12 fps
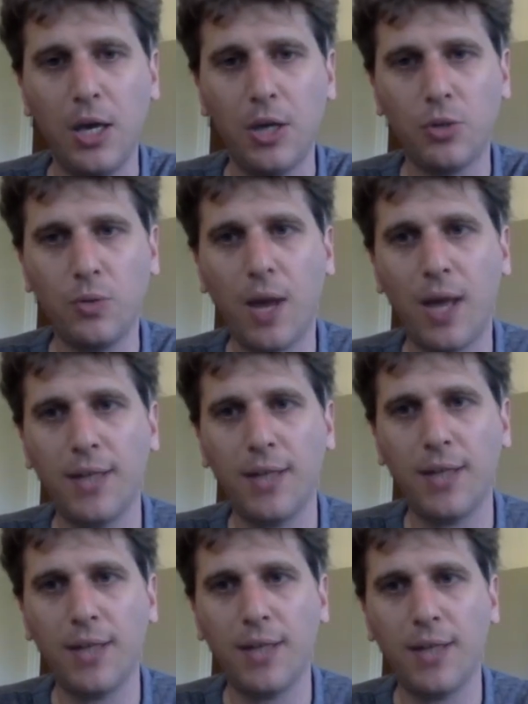So Rod
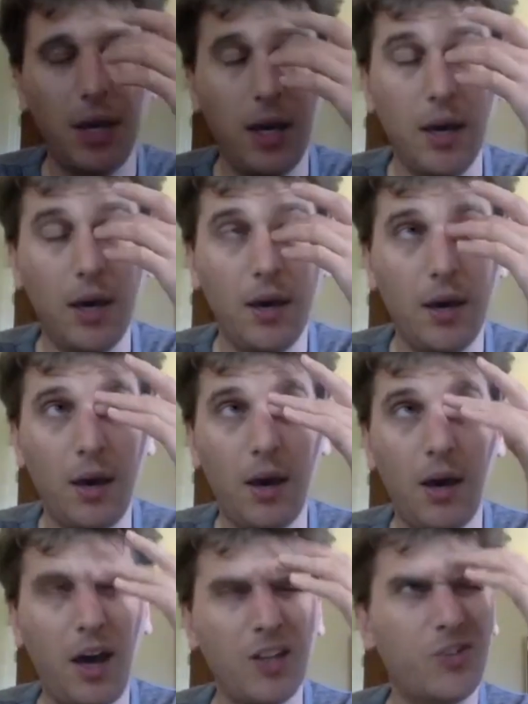Sims,
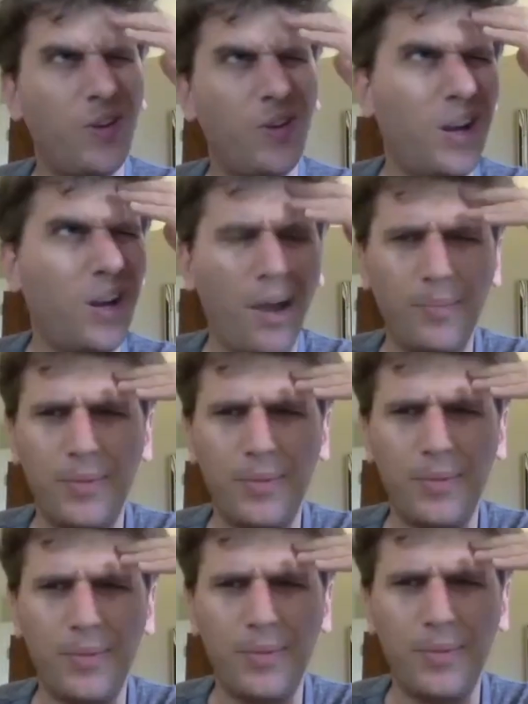Uh, Australian
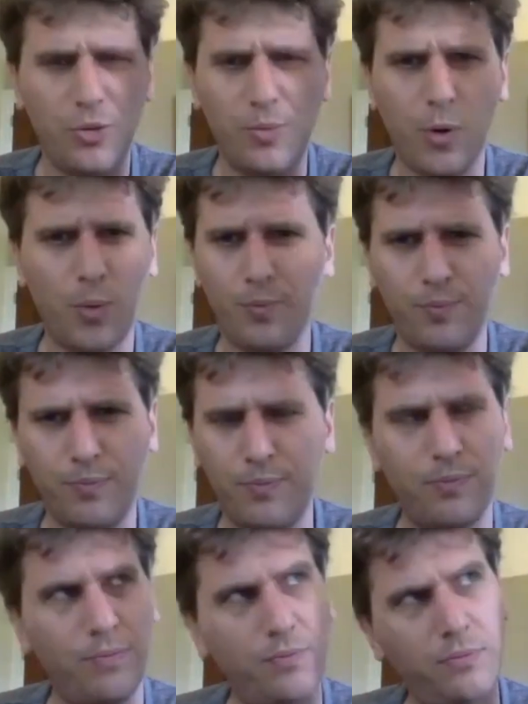Competition and Consumer
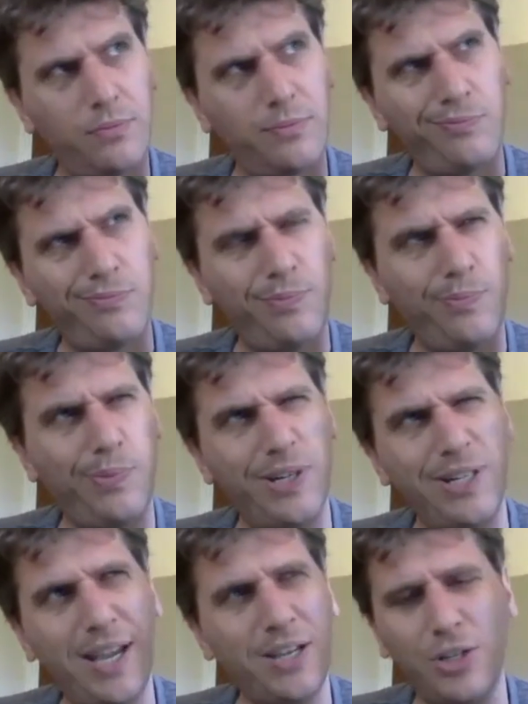
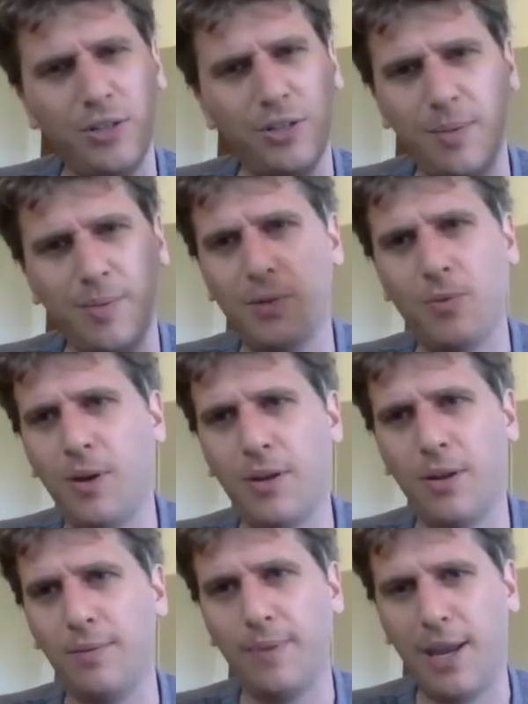Protection, something, one of
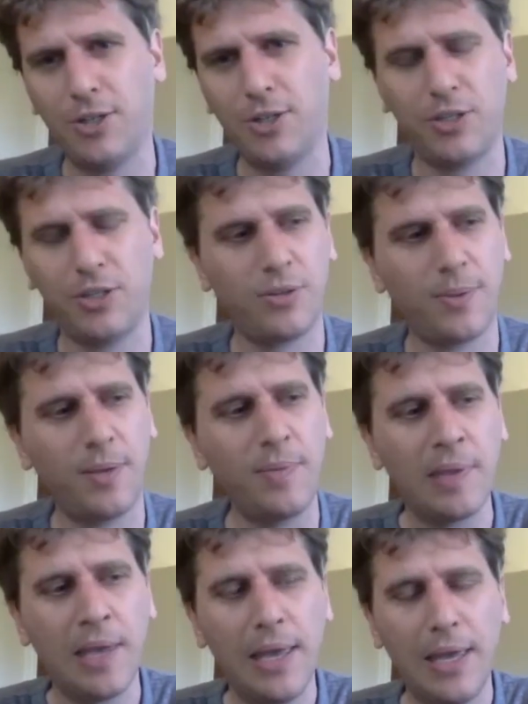the agencies or something,
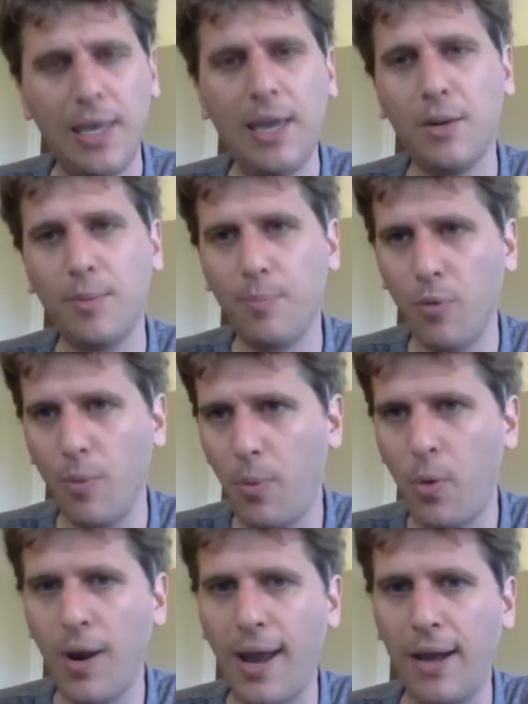he had a
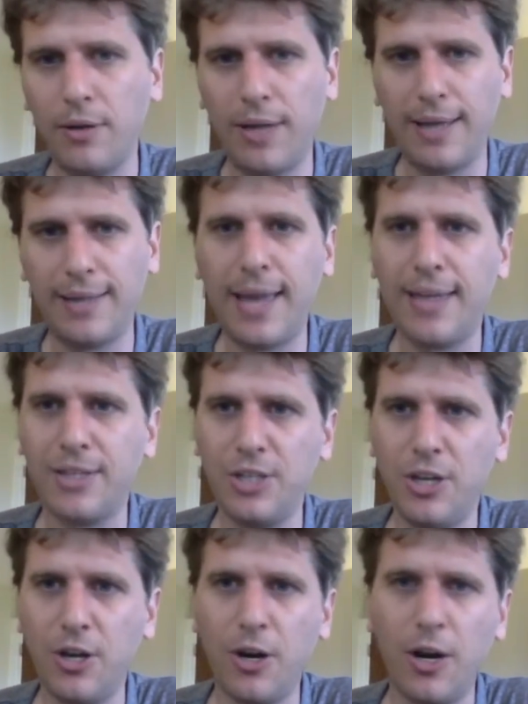report out like last
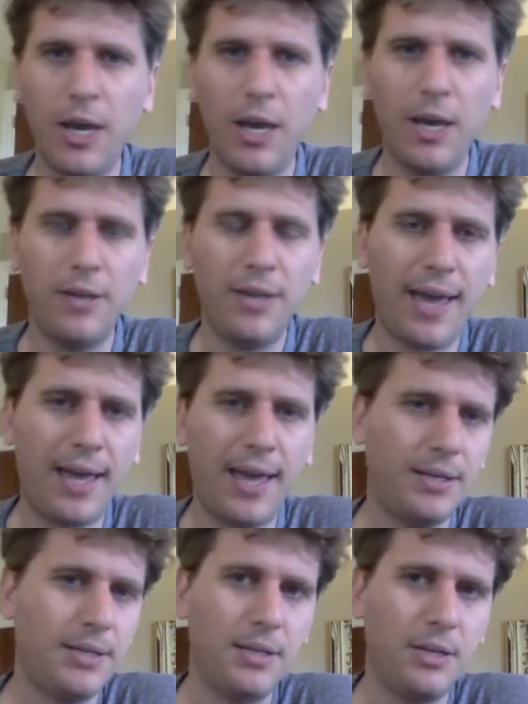year that,
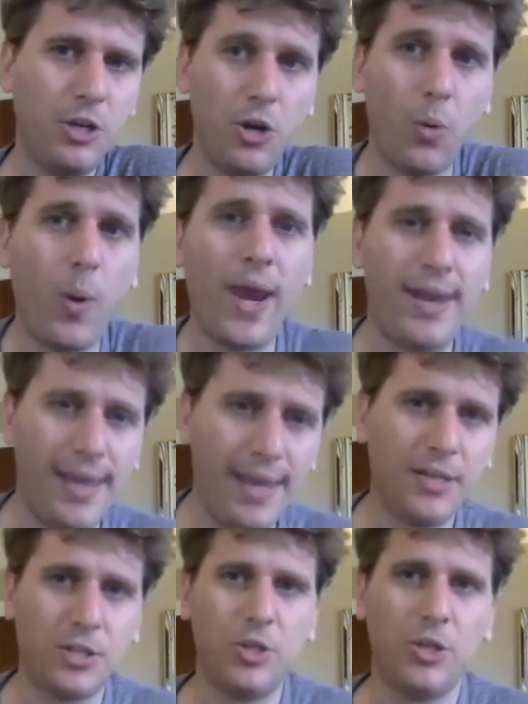you know, went
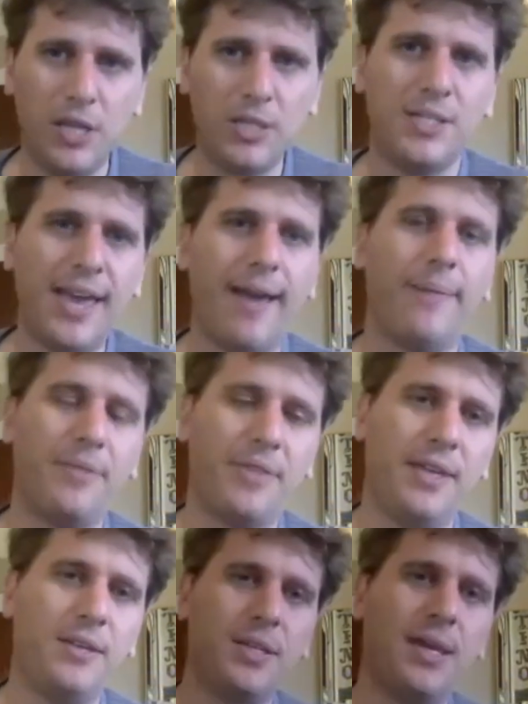into in depth
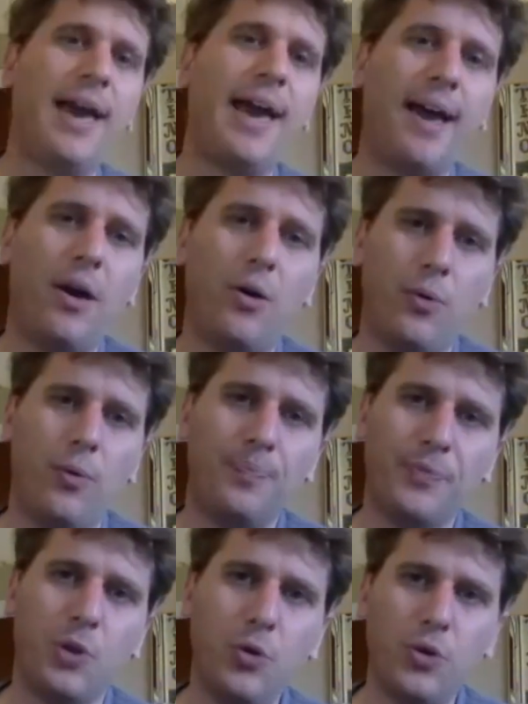into how
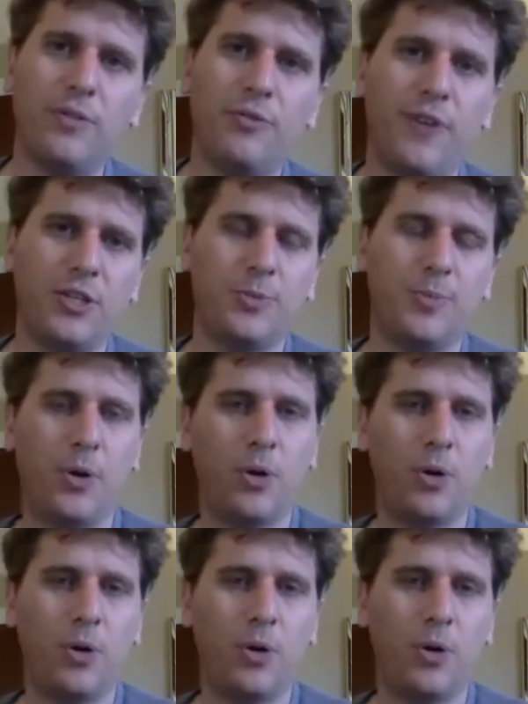Google and Facebook